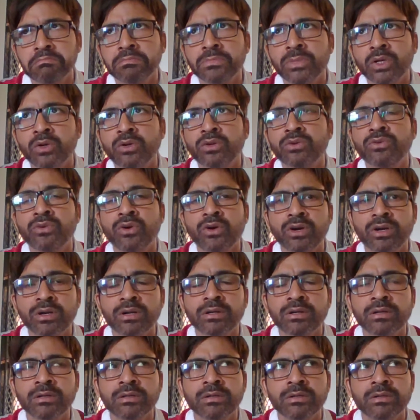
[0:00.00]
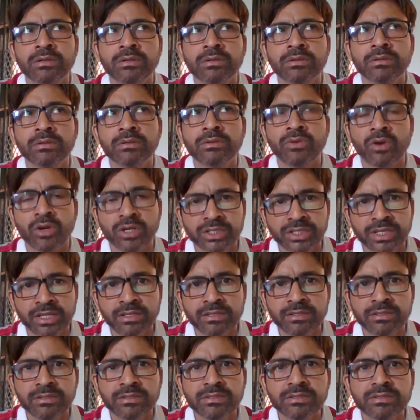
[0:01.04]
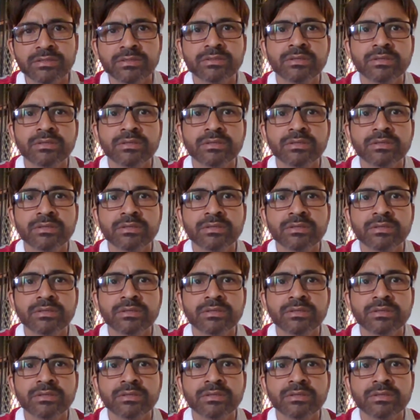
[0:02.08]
or rock shelters,